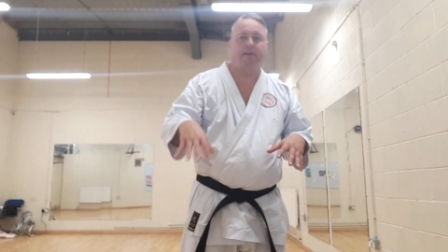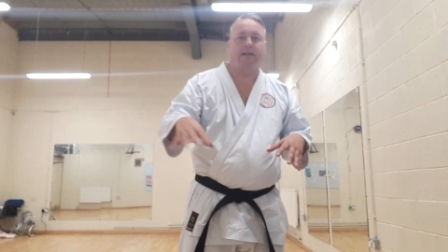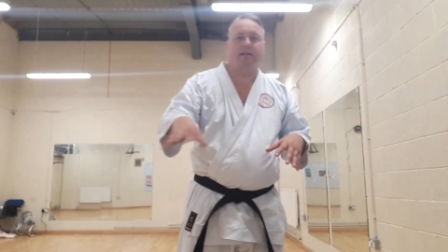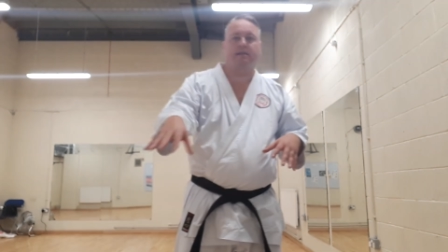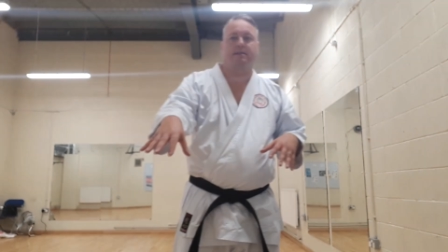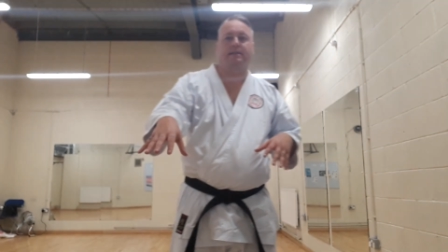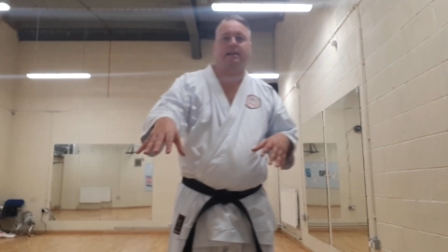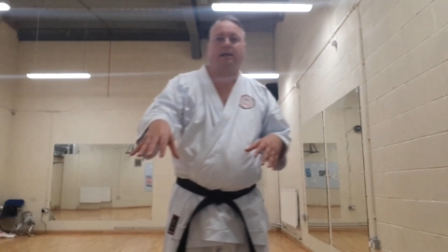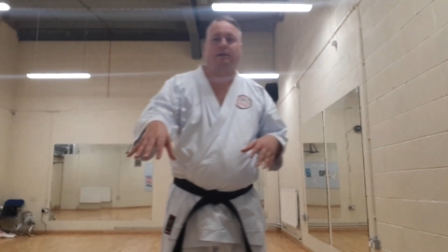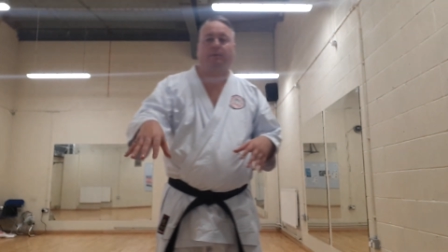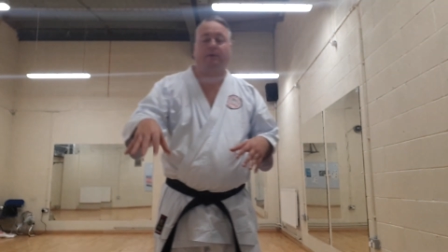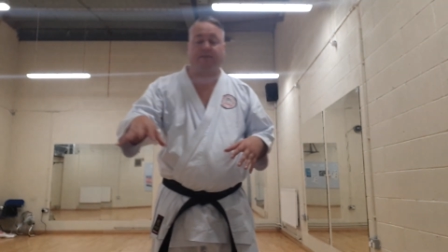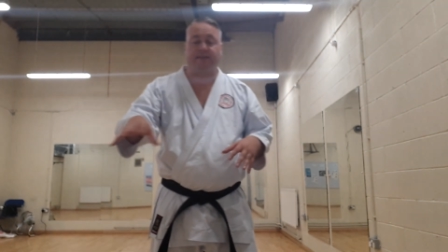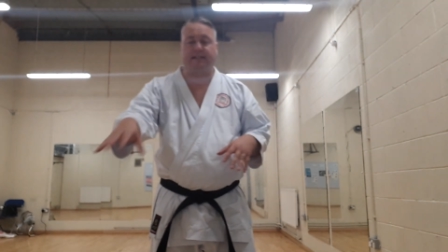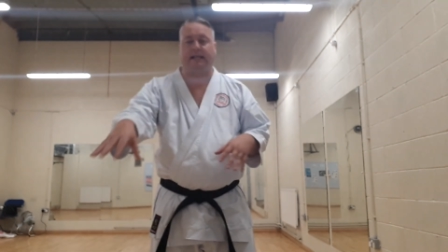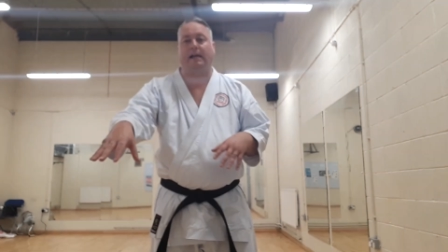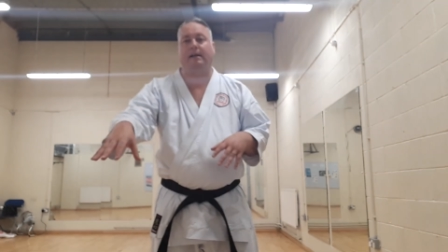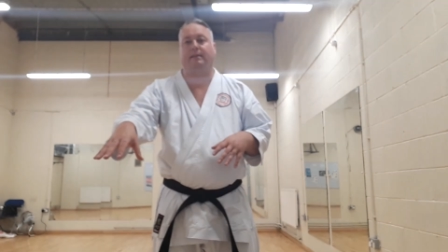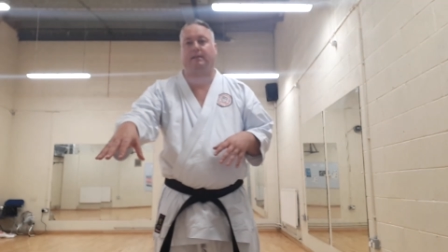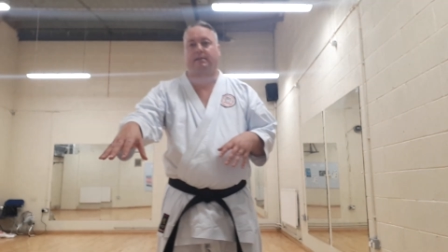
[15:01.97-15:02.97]
in a stance, we've
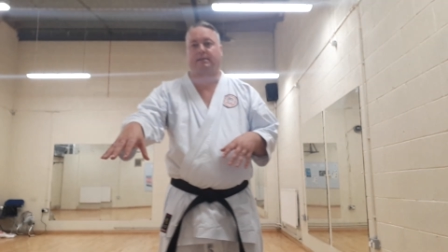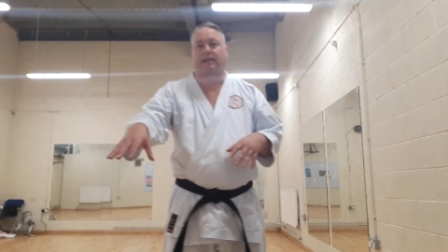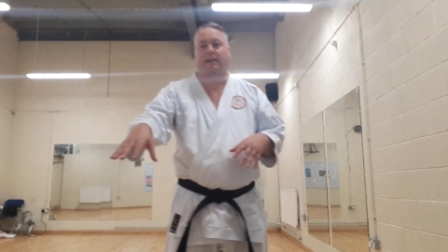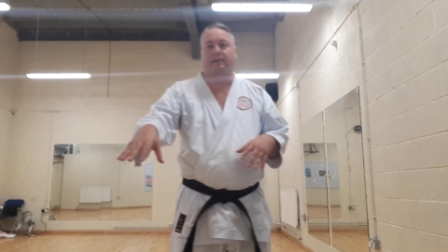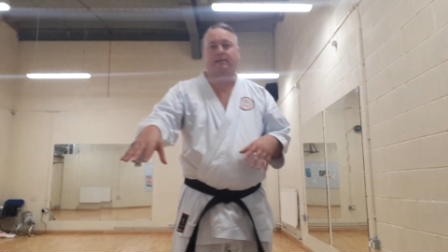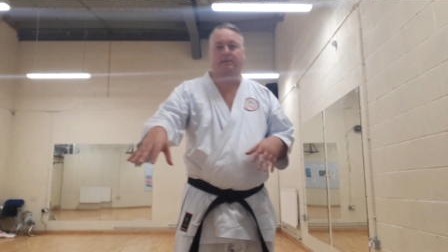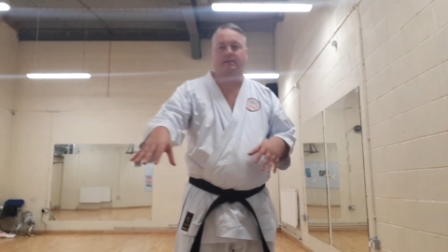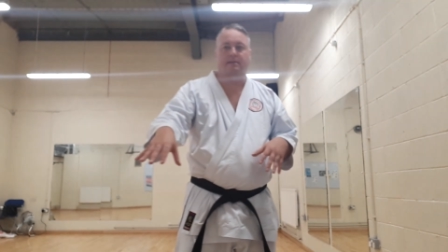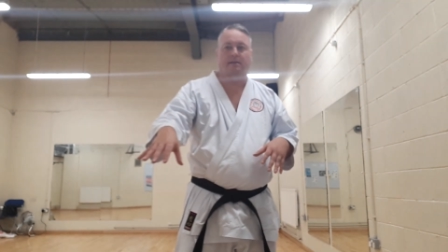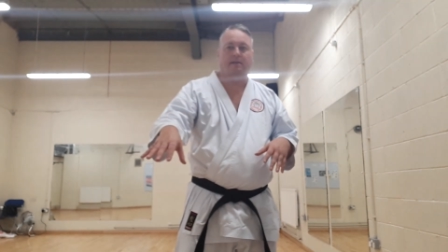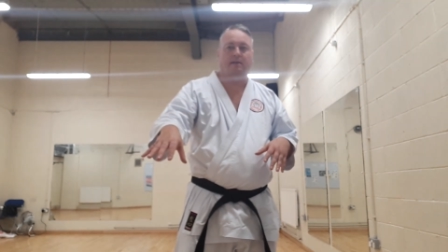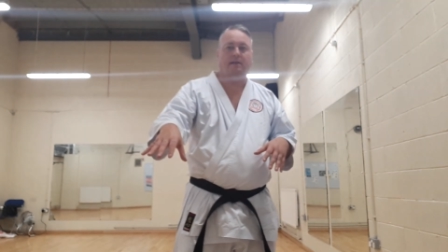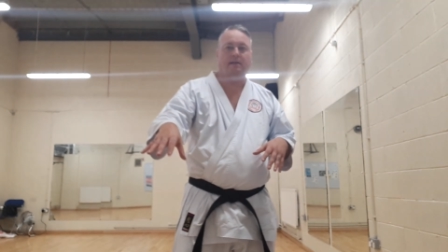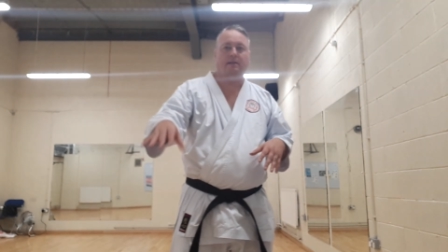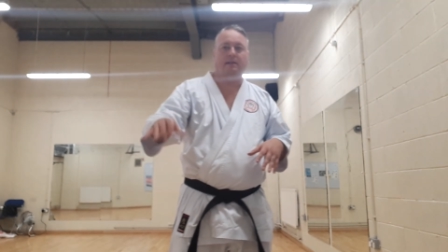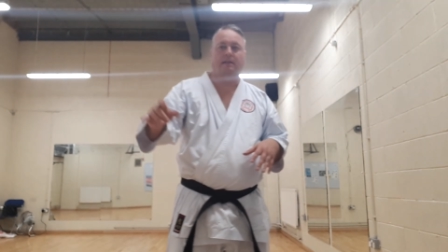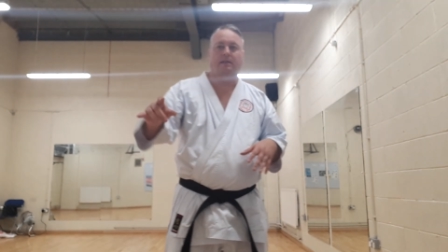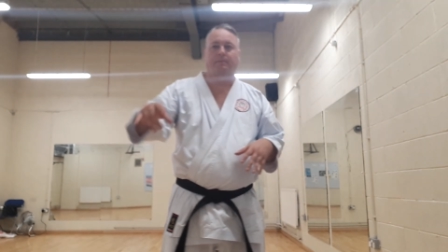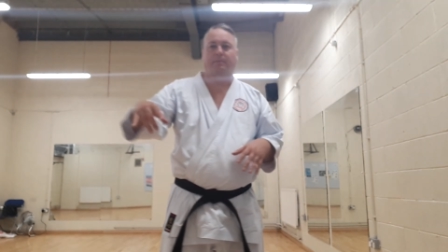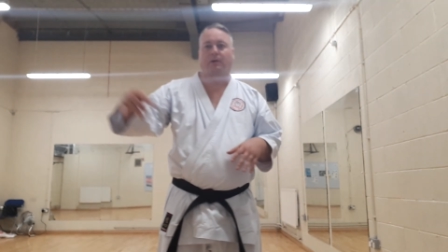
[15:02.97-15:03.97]
set the stance, and
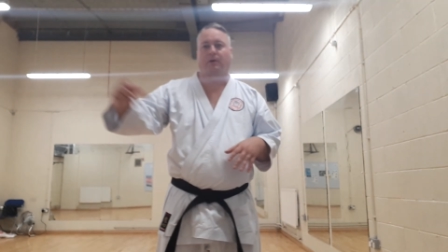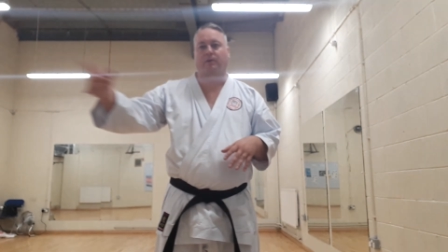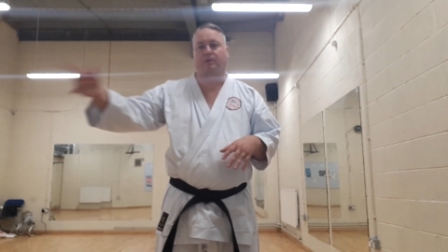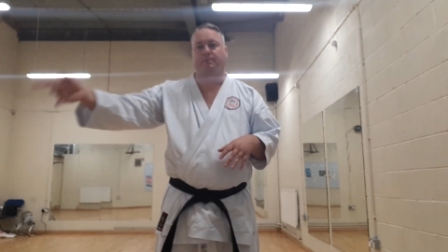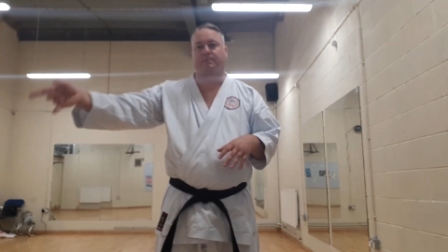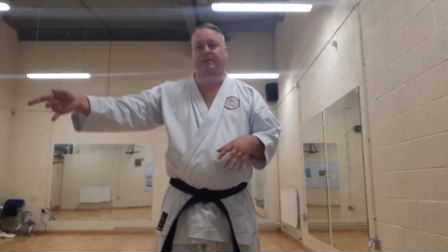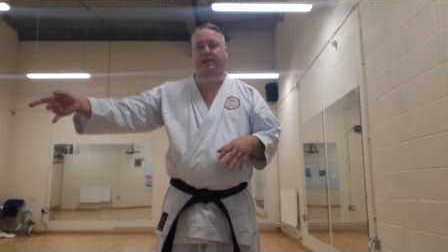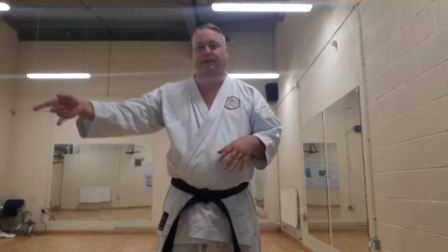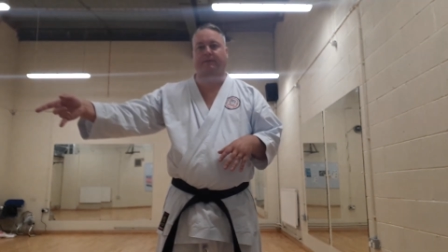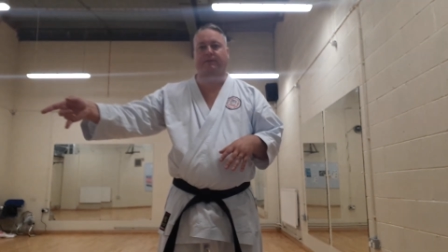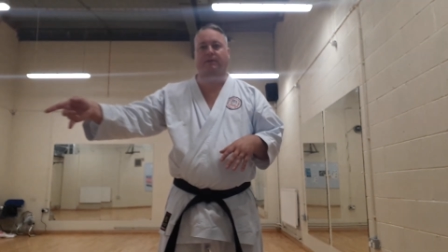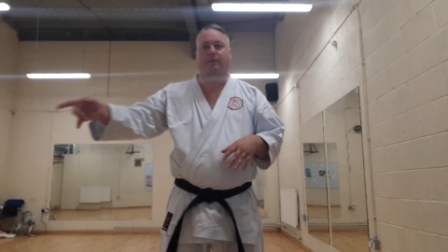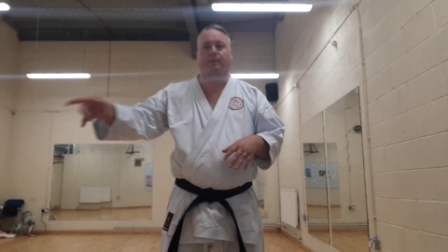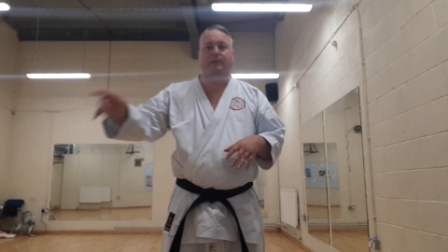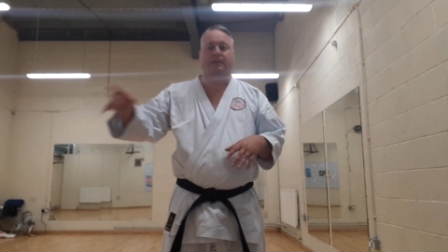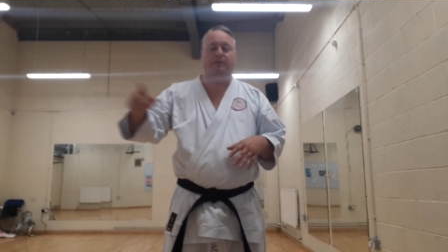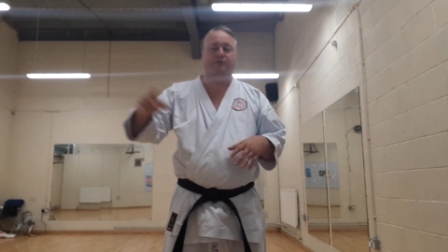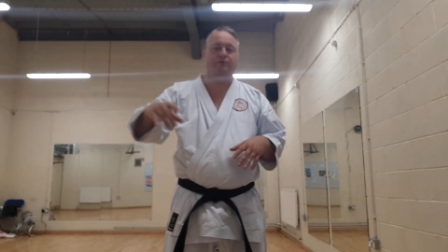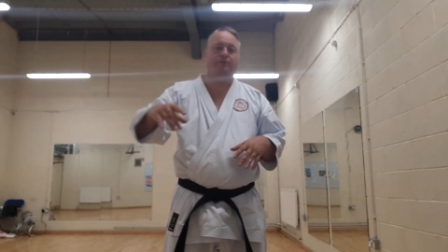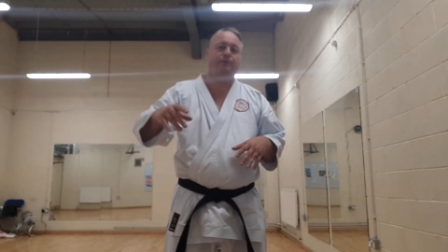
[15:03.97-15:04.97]
then the block comes after, when
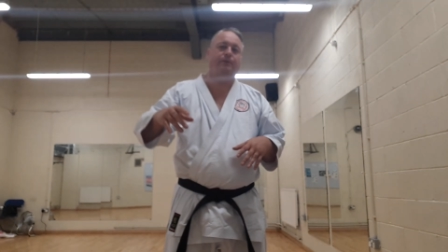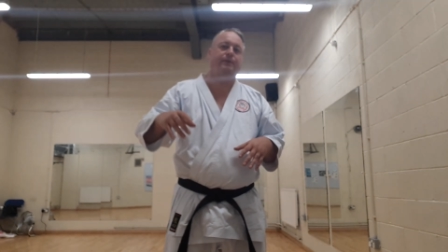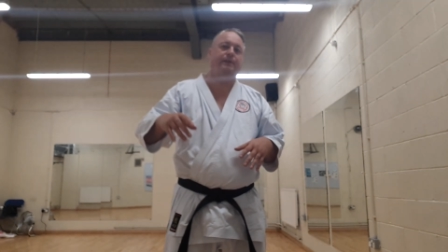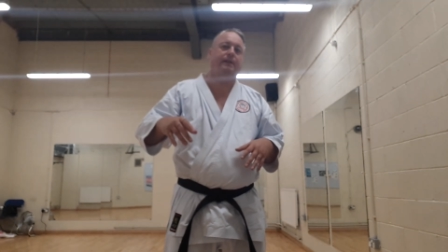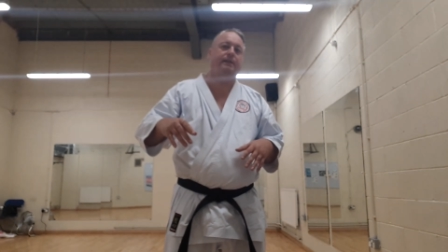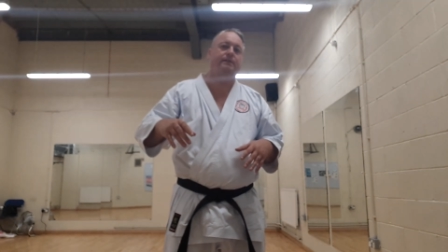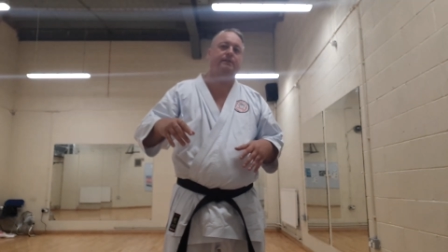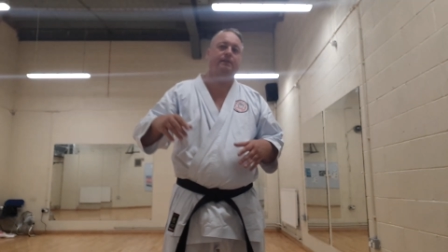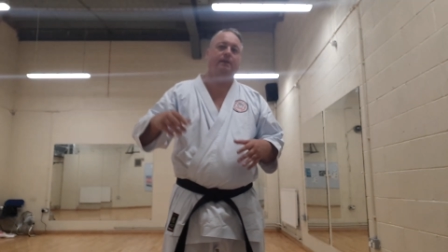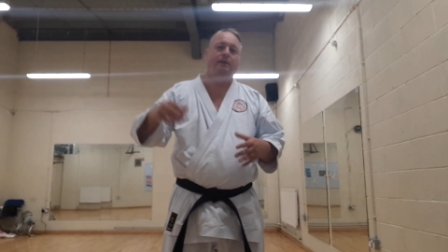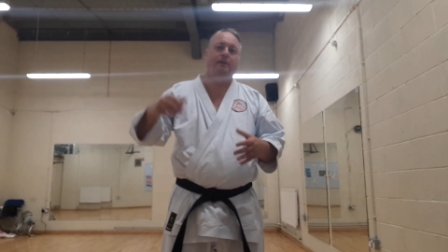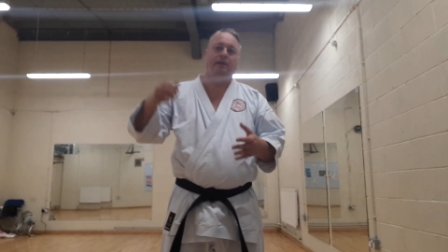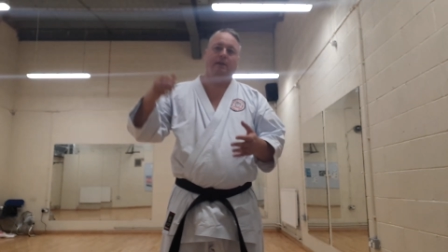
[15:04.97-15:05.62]
the truth is